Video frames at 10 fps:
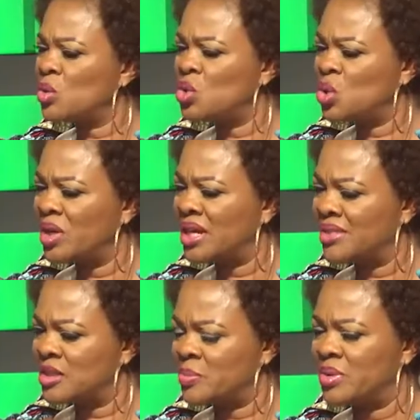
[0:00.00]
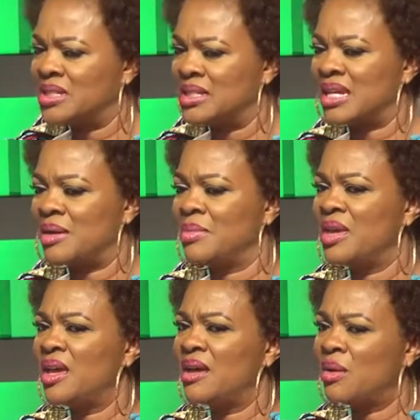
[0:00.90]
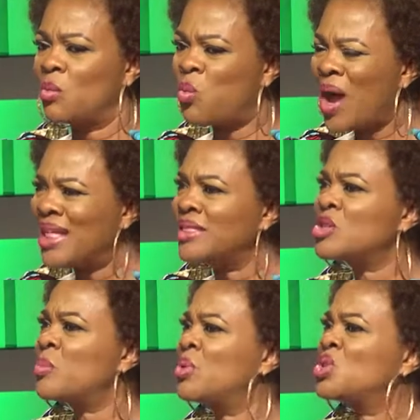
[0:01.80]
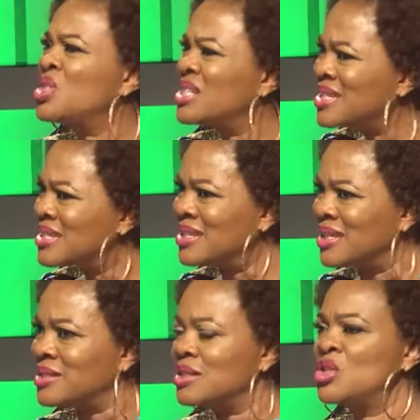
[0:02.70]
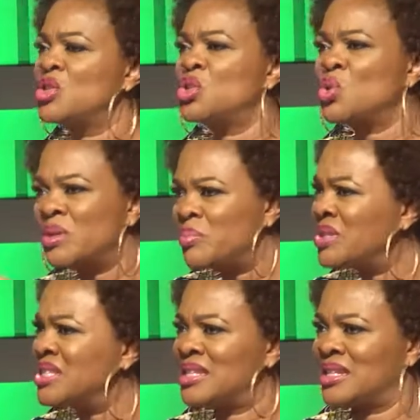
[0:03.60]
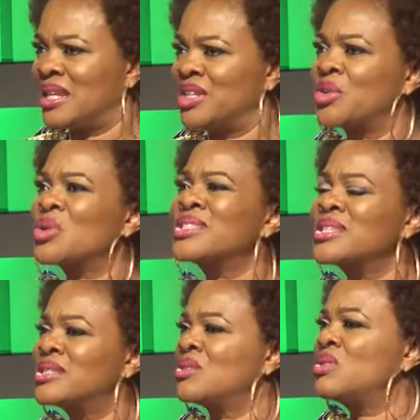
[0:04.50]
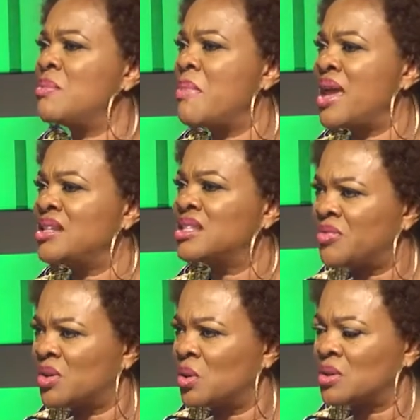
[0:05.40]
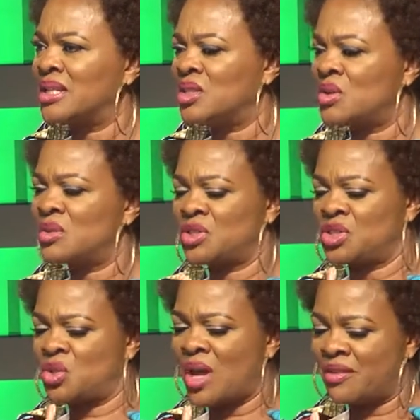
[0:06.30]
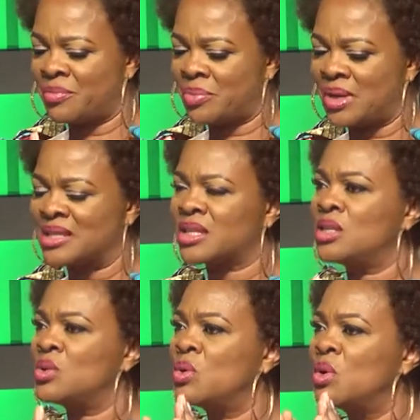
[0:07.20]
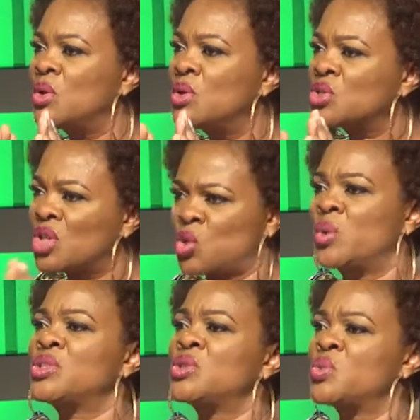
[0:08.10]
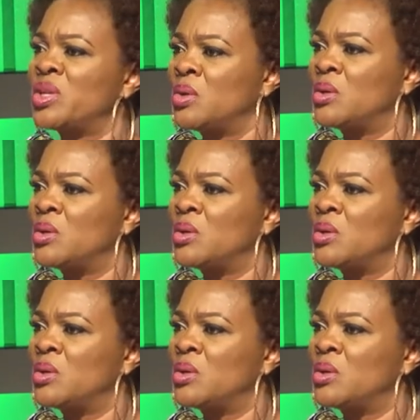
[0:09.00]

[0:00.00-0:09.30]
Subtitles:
Udo in at this point in time. While these opportunities exist, doing business in Nigeria doesn't still remain difficult. And didn't you have people asking you such questions when you were